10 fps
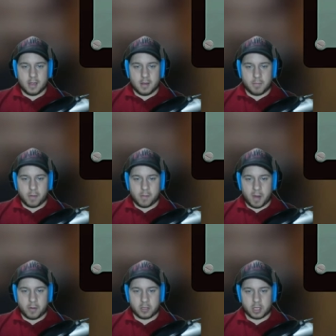But
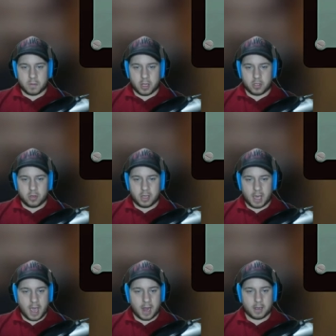remember, just because you
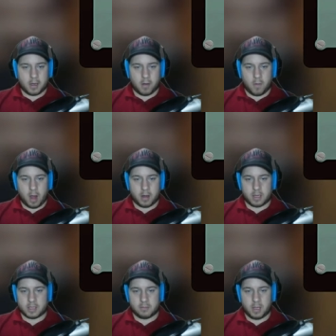can cut a wire
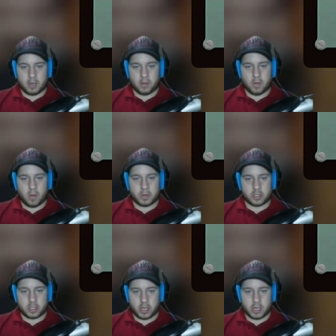doesn't mean you always
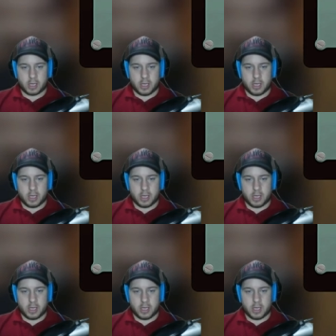should,